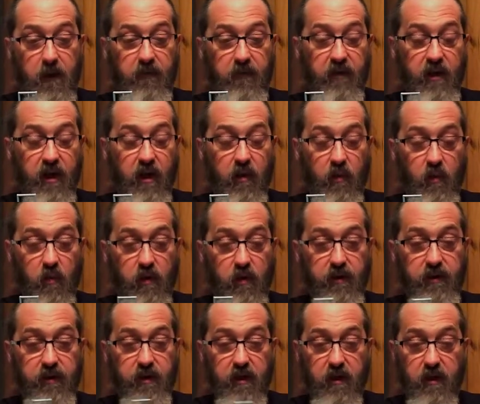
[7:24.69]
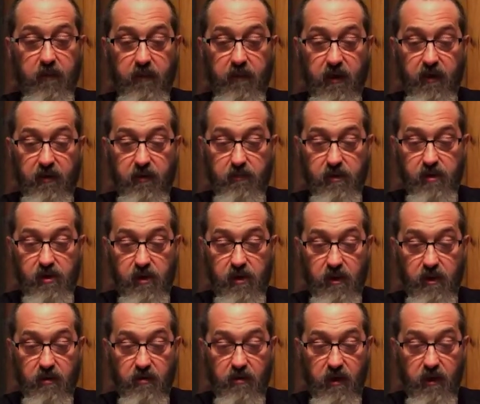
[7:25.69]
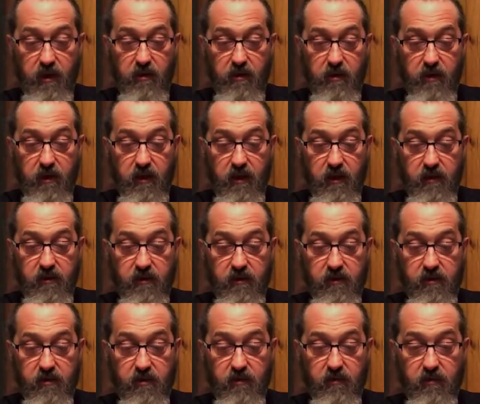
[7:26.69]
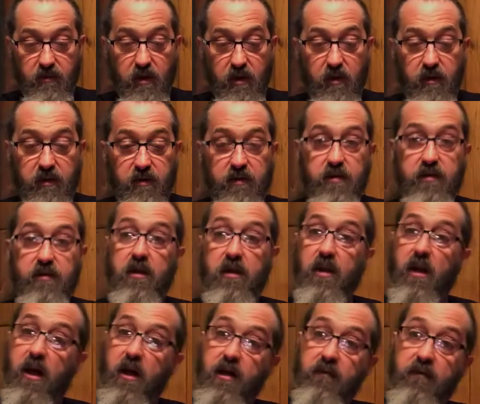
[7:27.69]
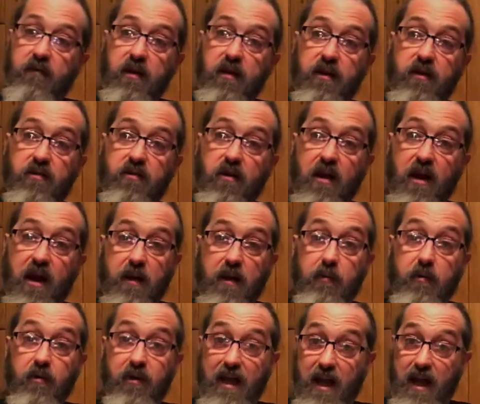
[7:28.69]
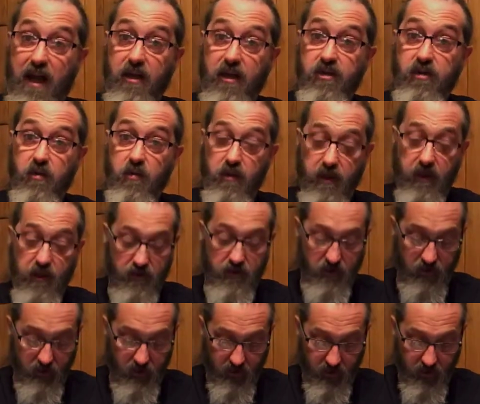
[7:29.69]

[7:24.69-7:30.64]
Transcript: Now, the one thing about the Maschinen Krieger kits that you'll notice is a lot of these are able to actuate.